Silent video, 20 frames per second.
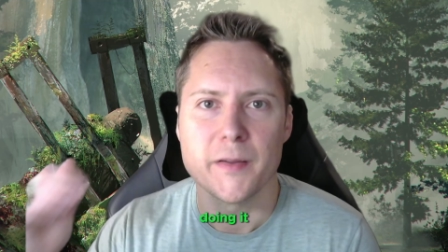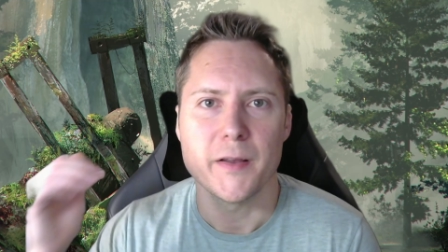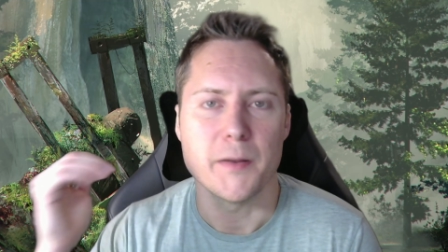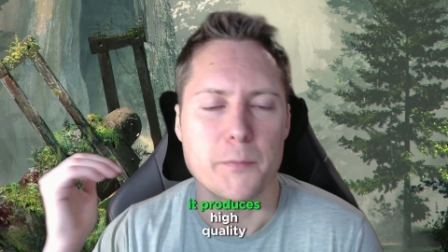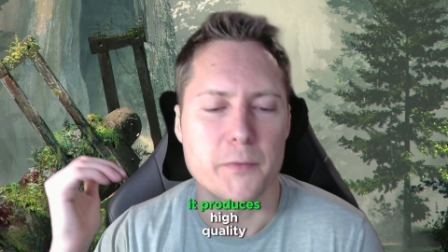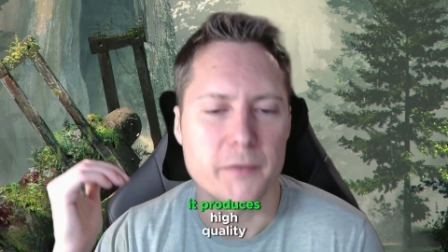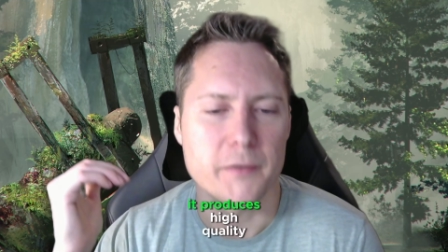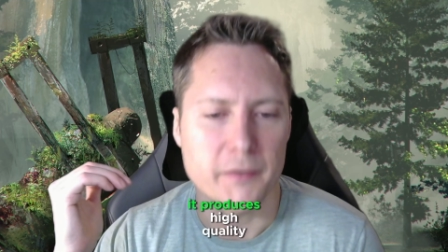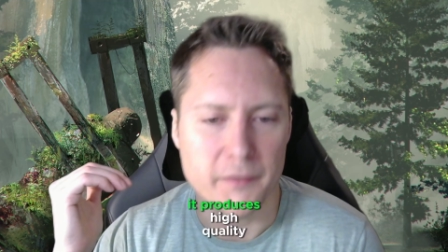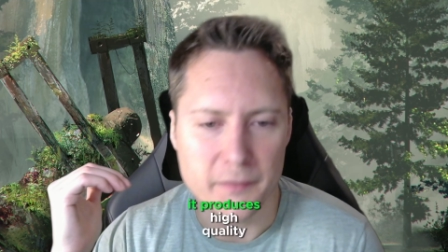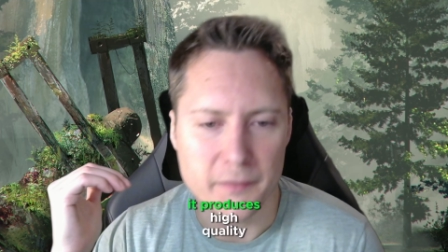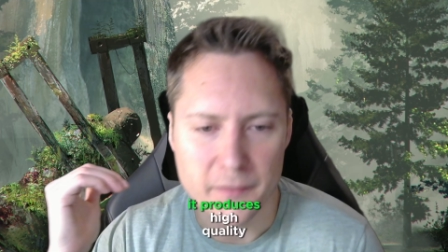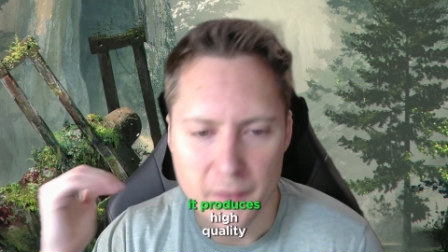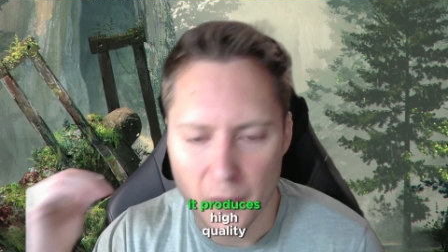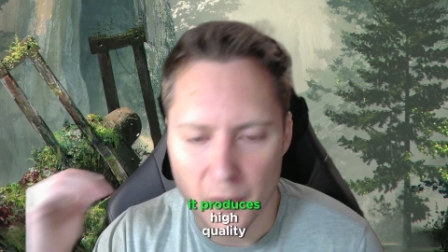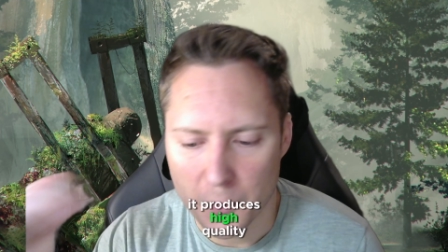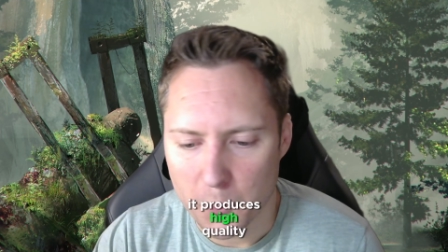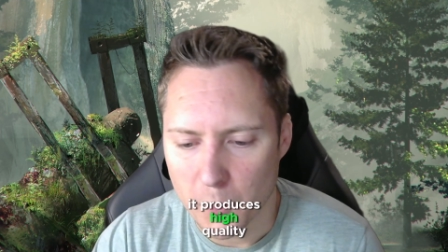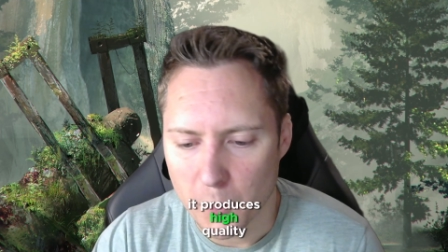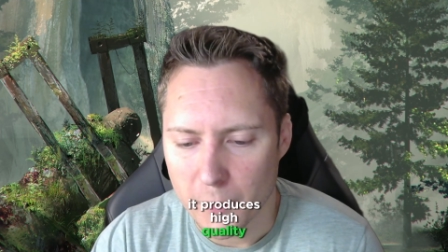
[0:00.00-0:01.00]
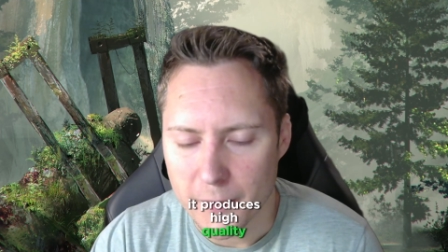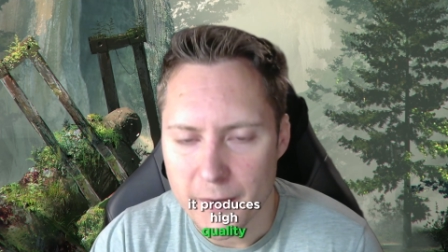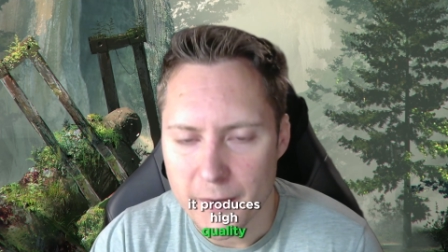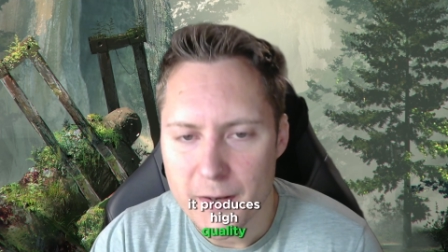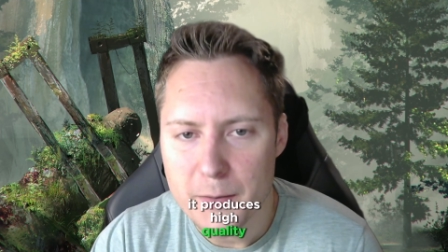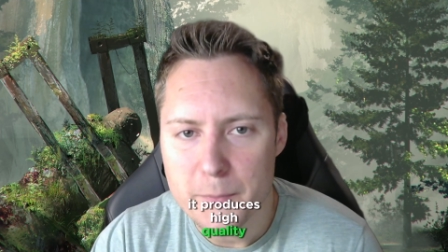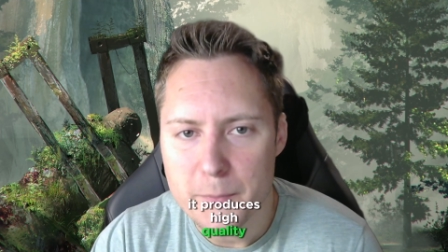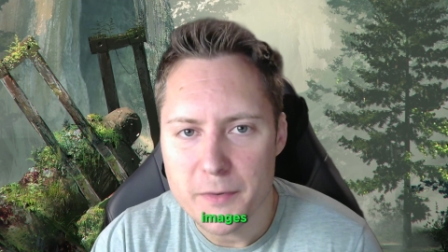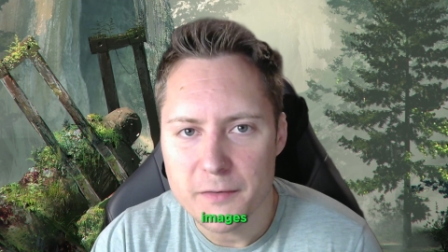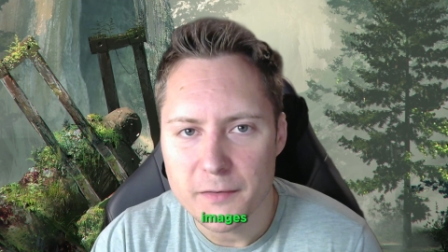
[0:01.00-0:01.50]
It produces high quality
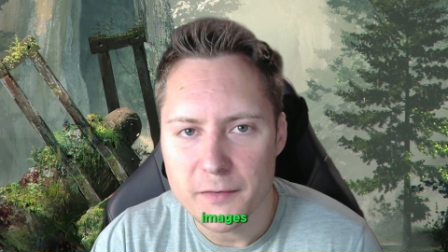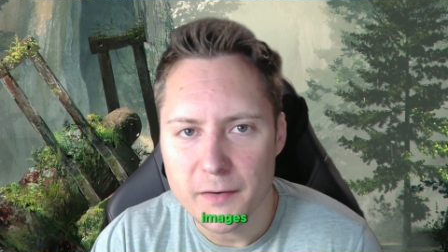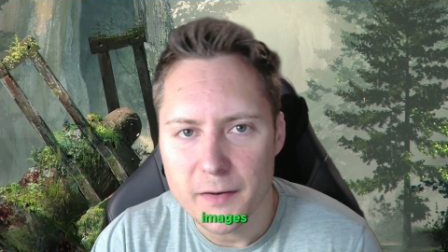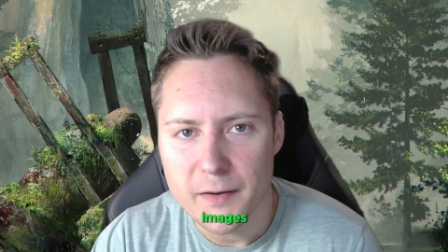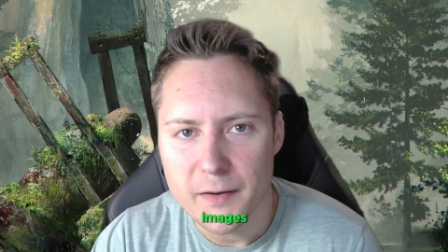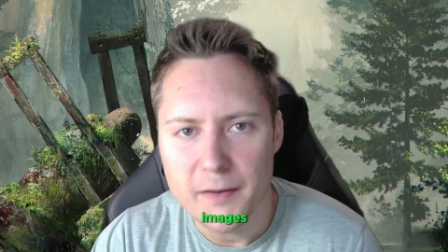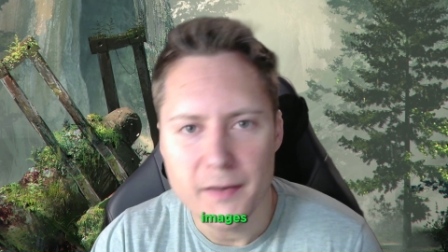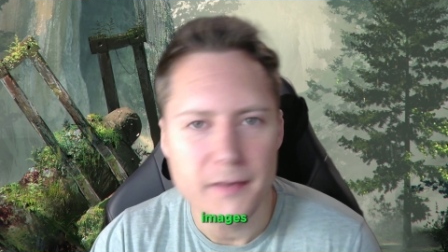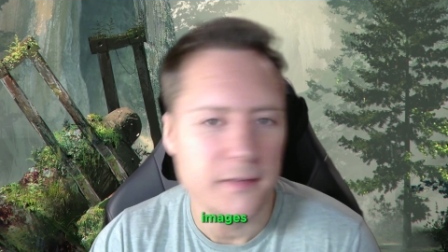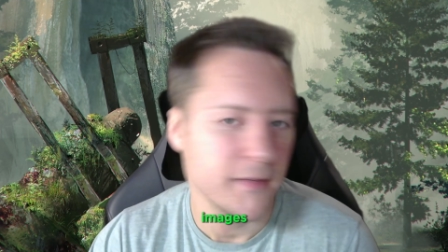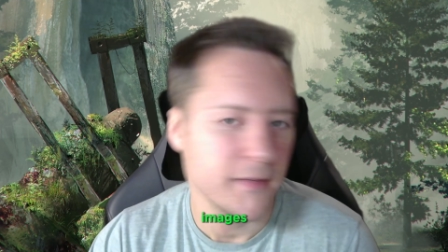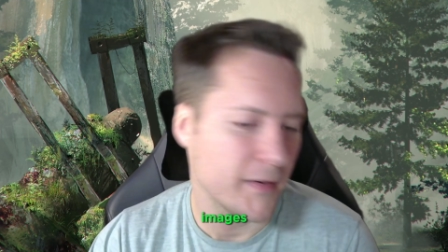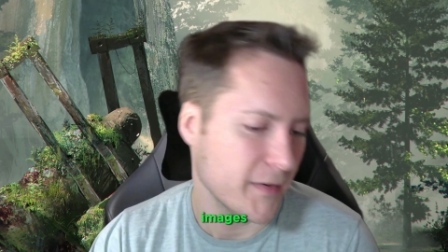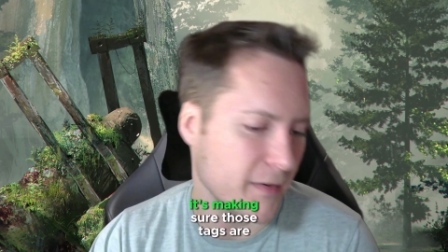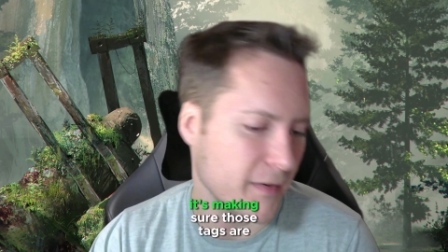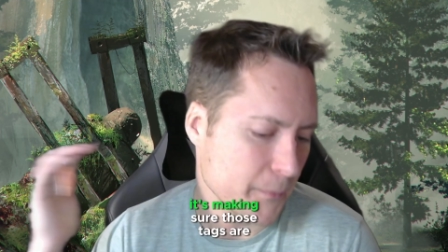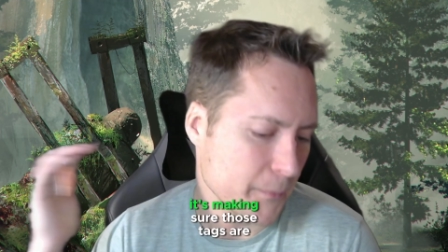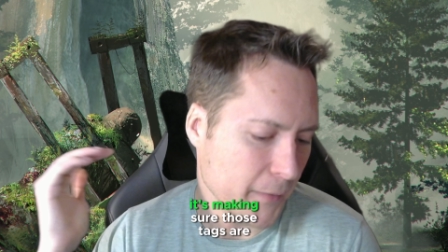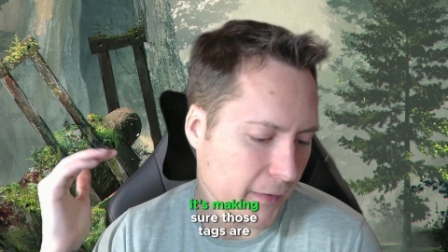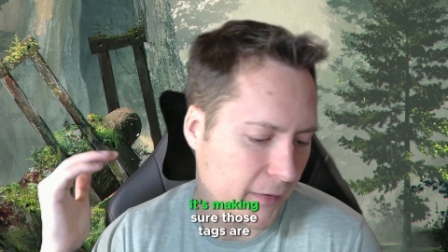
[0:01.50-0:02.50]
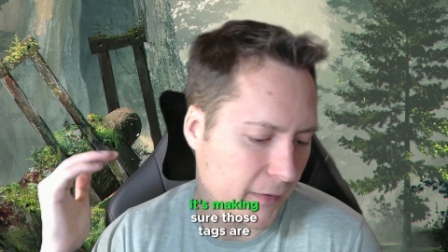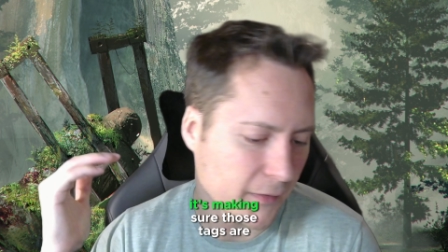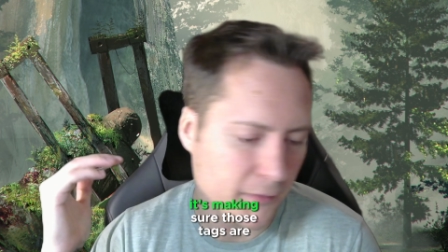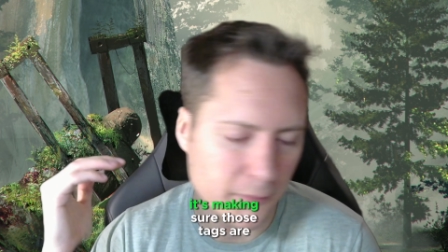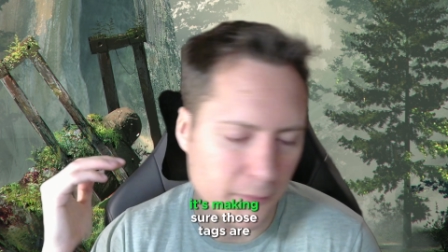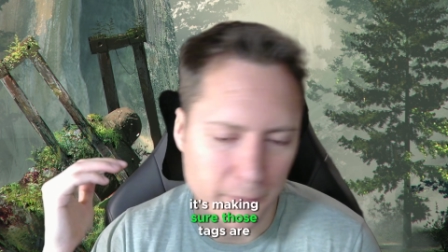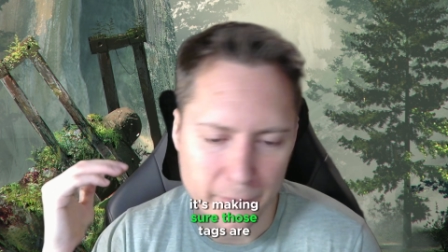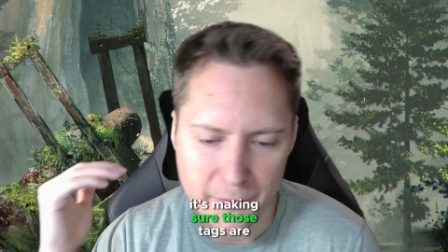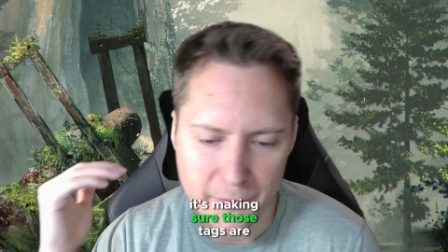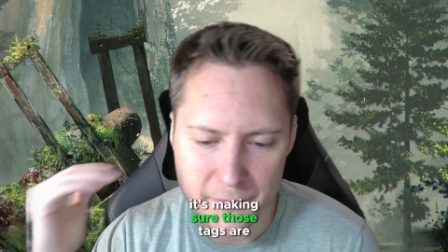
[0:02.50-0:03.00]
images. It's making
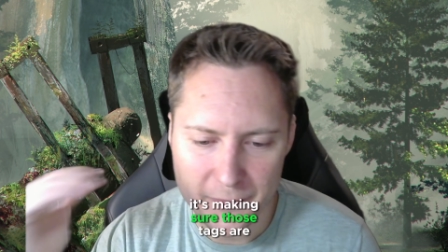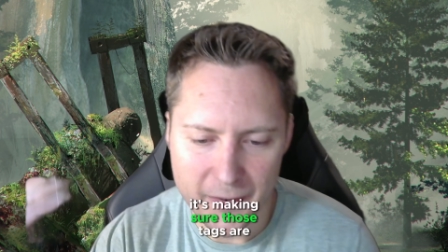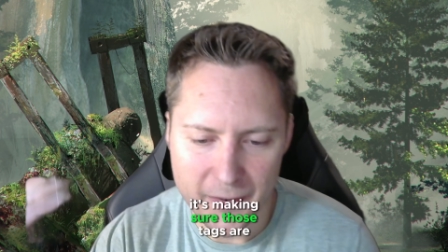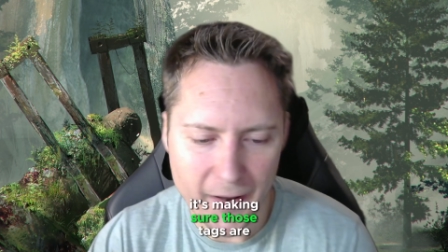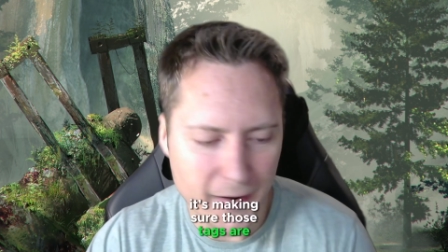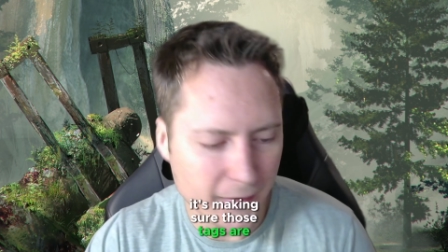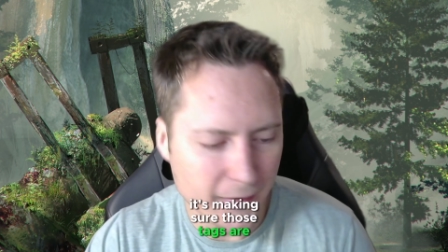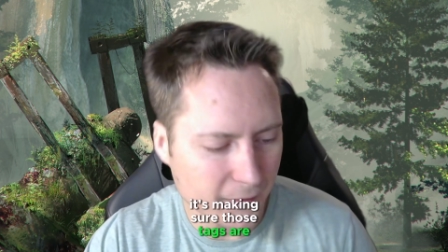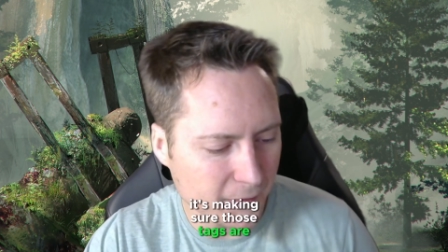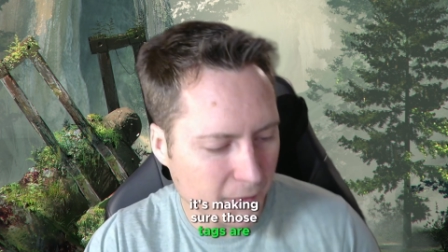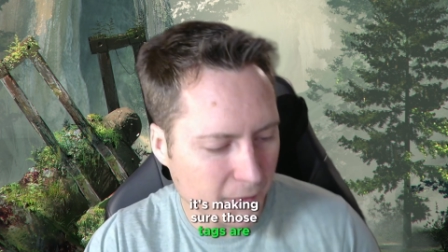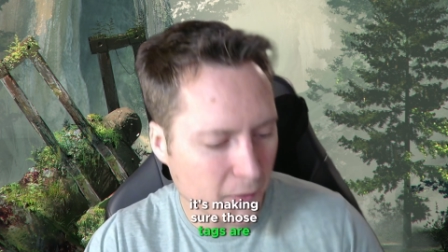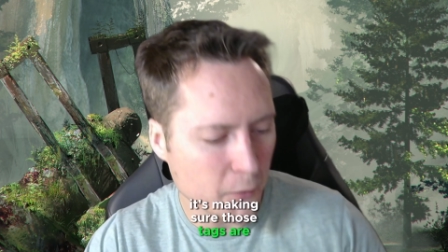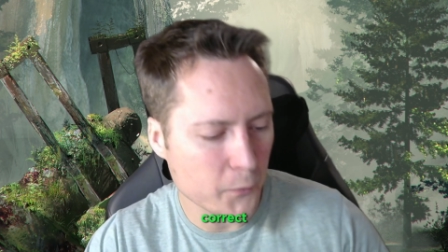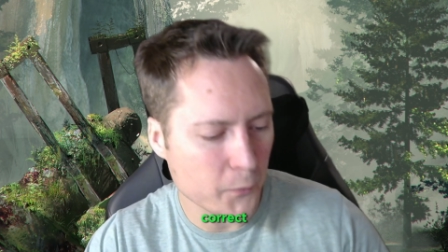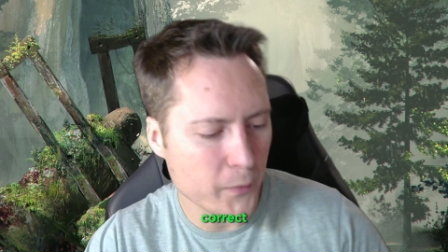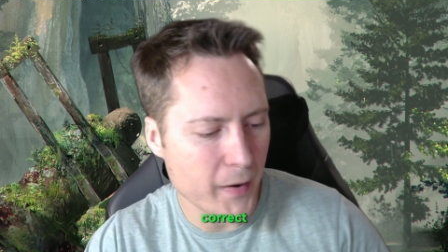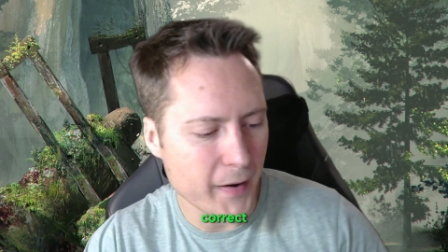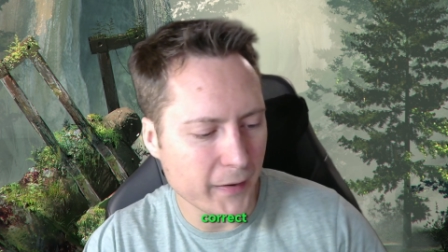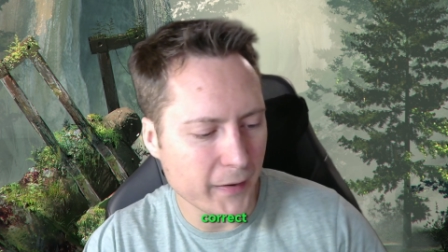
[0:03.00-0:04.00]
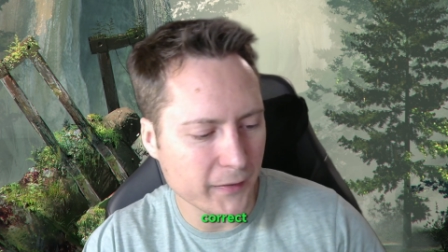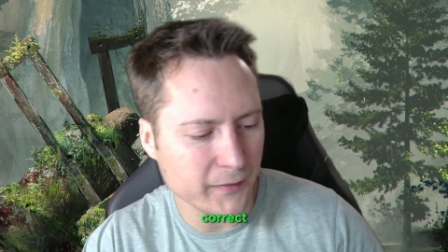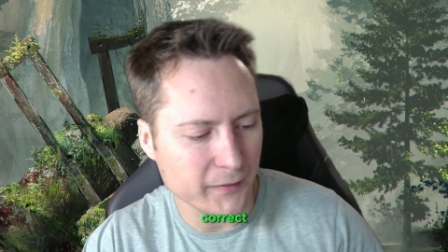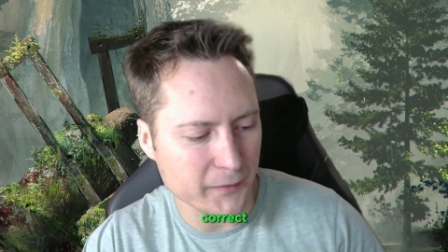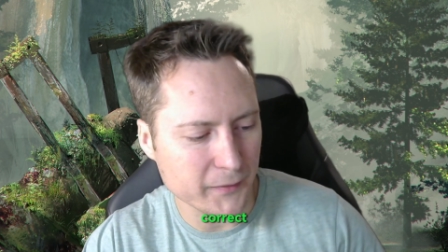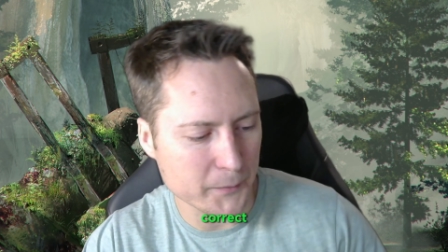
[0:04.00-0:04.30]
sure those tags are correct.